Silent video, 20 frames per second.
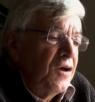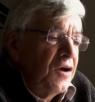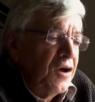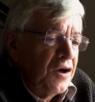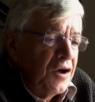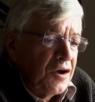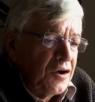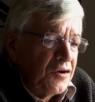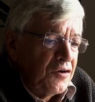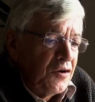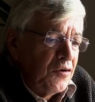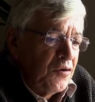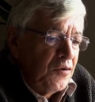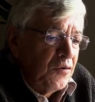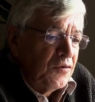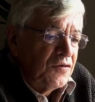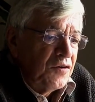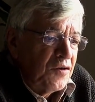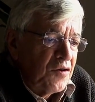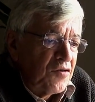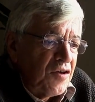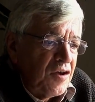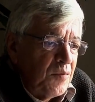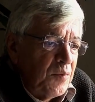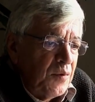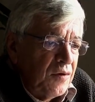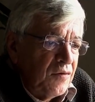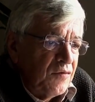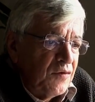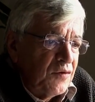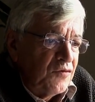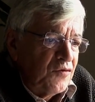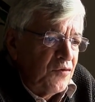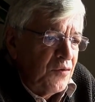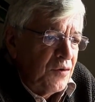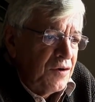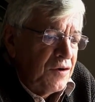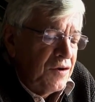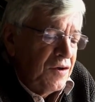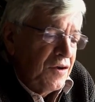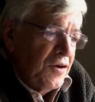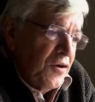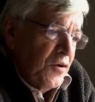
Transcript: You use the example of a tree.